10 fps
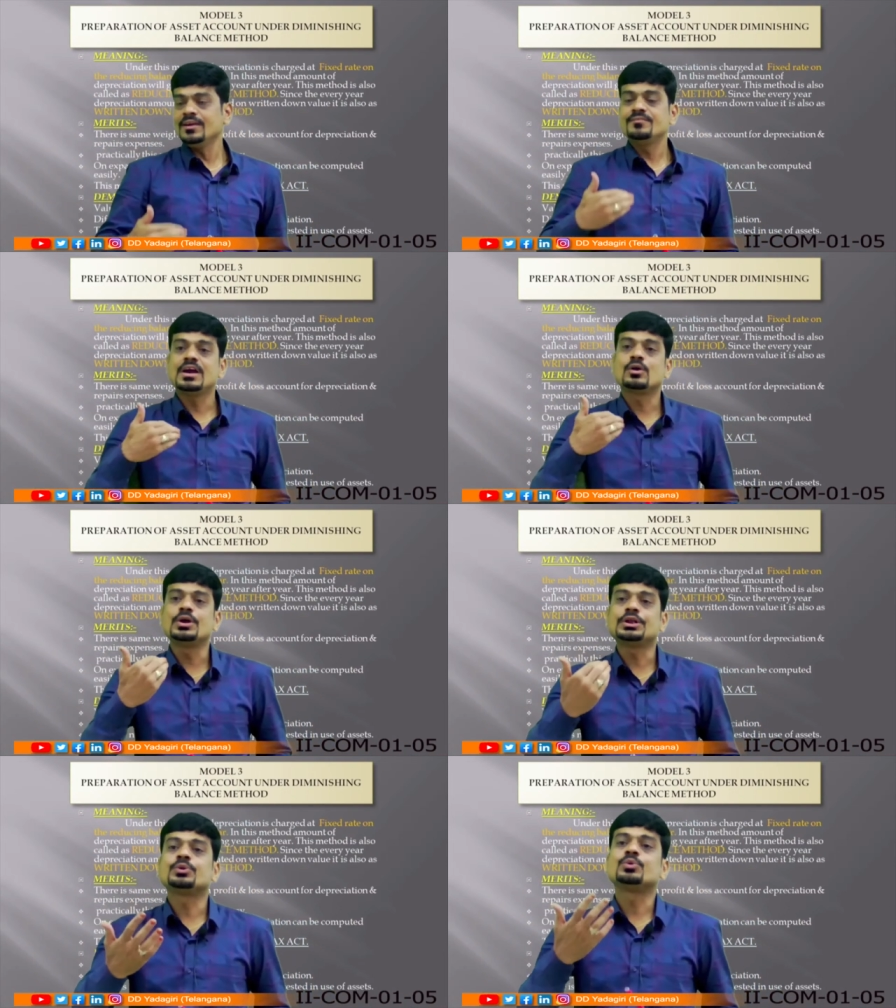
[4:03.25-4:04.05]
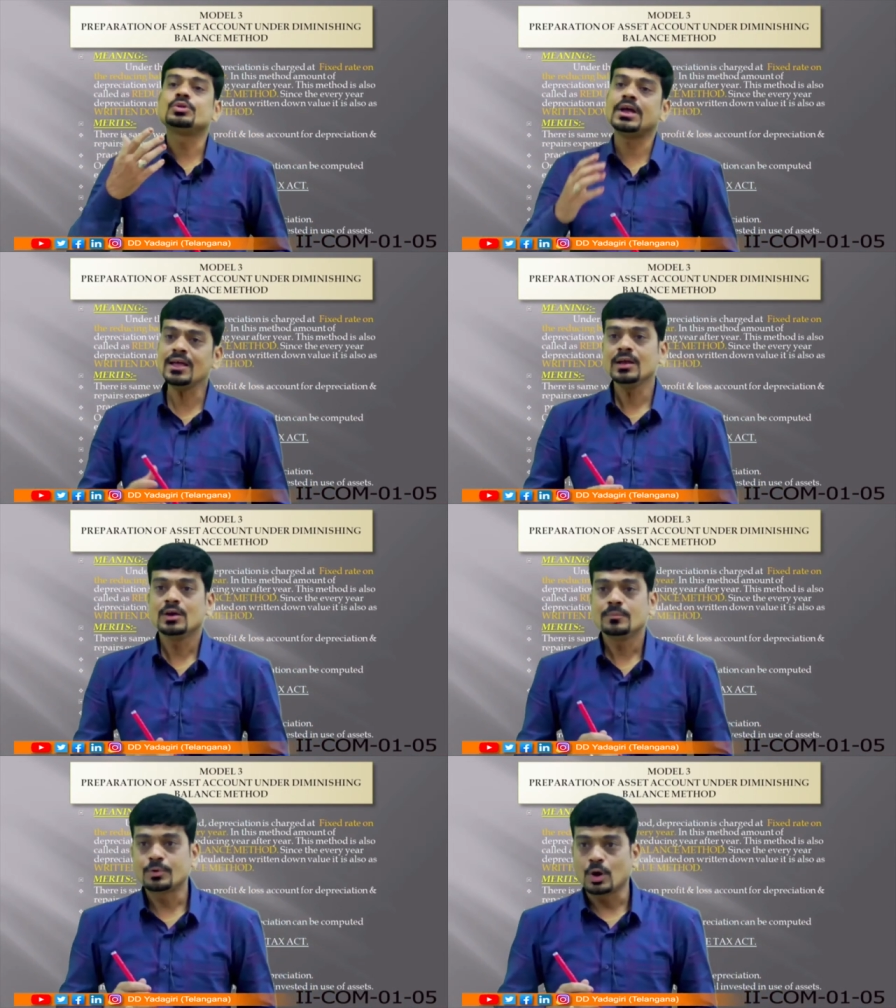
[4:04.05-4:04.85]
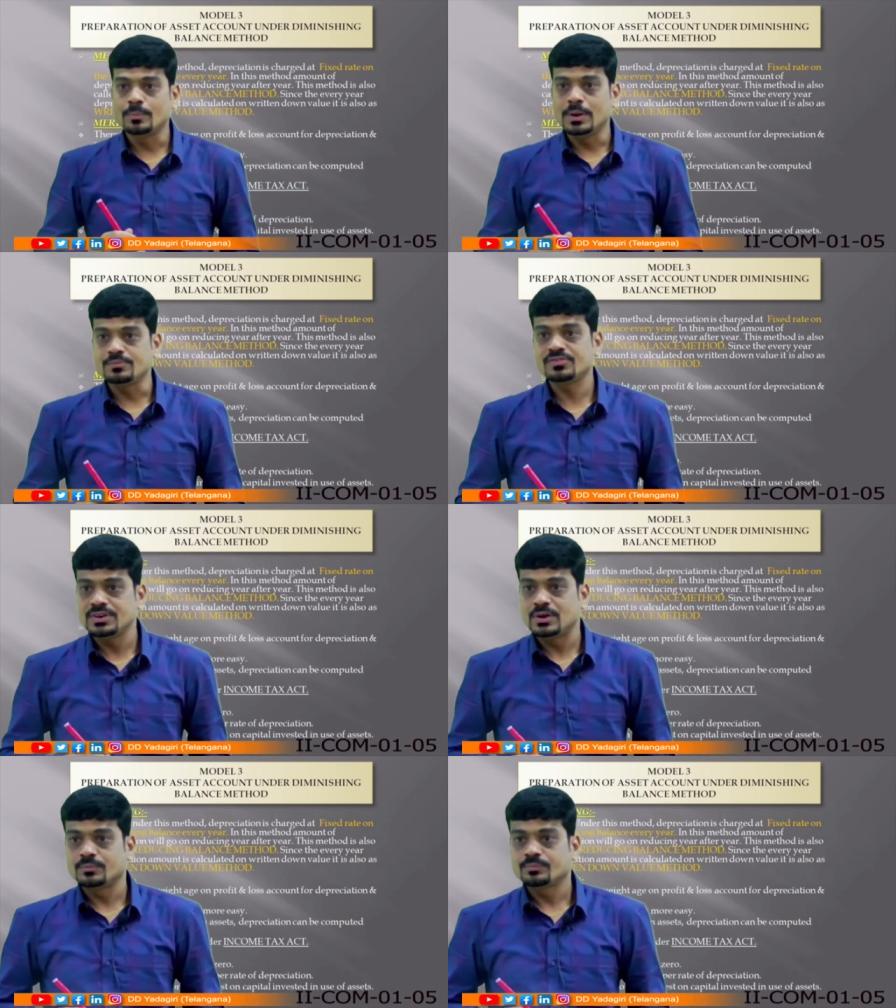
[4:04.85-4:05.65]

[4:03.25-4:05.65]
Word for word: we are going to do the problems now.